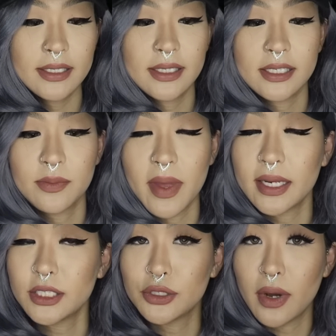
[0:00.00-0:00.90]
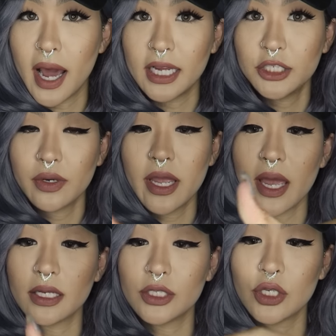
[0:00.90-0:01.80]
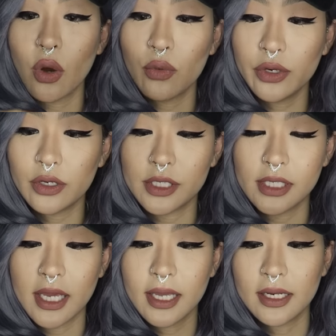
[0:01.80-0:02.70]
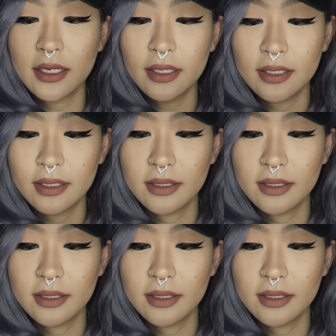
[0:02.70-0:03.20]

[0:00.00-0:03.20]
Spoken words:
This is meant to hydrate and tone your skin.